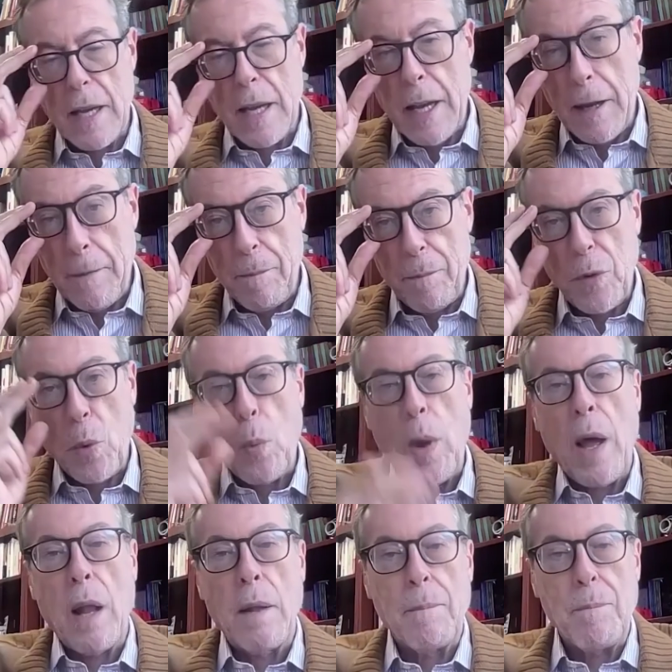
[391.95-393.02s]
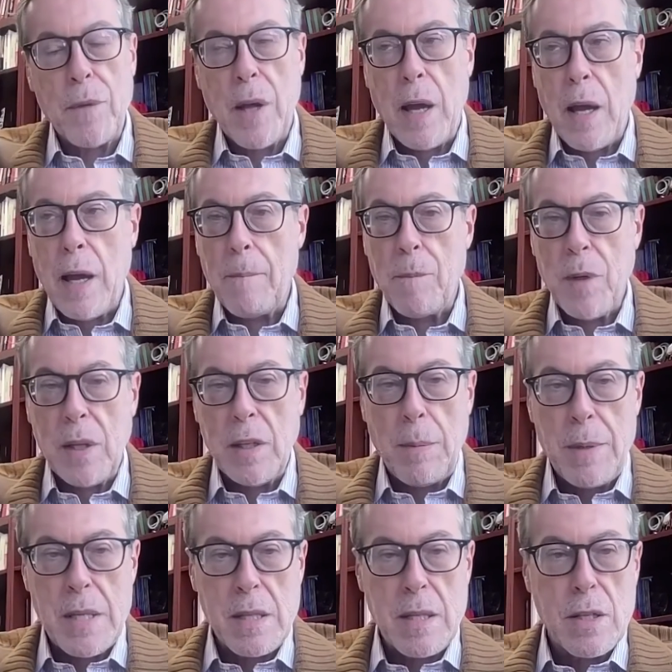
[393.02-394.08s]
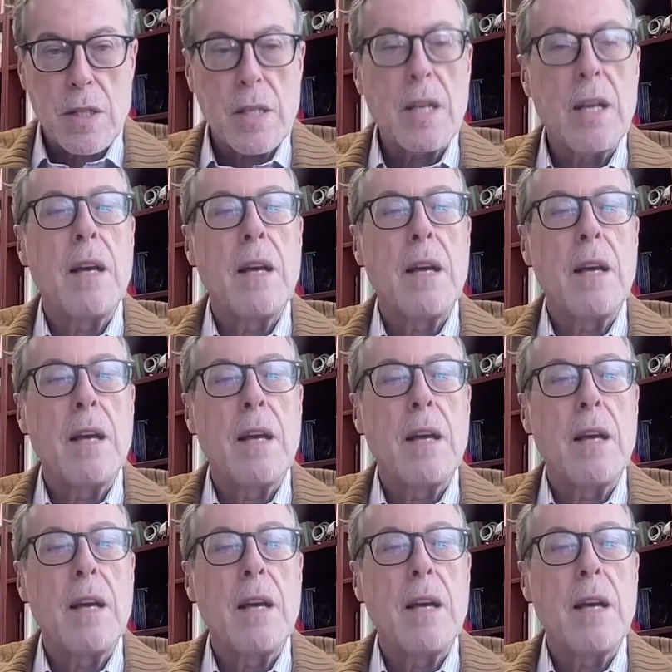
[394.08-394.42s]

In the business